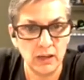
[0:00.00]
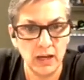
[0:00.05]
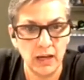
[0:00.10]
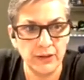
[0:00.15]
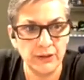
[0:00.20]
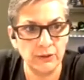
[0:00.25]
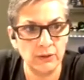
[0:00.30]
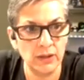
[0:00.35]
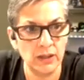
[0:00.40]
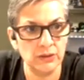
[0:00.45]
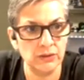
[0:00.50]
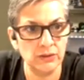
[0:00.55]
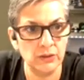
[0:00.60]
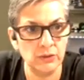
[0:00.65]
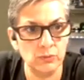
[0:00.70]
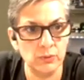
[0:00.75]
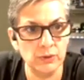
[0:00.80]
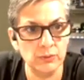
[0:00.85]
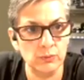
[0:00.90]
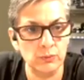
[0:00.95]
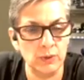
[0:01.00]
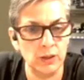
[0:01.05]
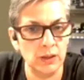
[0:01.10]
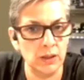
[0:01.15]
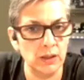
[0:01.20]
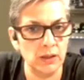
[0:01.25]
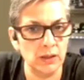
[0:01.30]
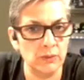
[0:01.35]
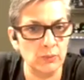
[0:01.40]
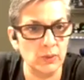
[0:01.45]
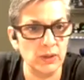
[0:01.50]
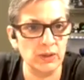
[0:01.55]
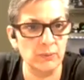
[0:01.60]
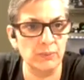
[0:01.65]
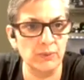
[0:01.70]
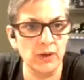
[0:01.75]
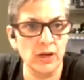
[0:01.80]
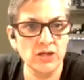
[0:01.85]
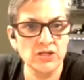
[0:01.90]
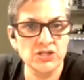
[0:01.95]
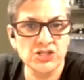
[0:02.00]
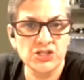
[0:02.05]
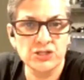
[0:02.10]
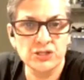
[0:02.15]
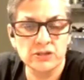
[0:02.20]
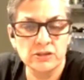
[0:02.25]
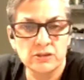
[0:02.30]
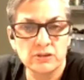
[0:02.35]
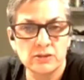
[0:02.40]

Are you gonna do it with what? With the brush?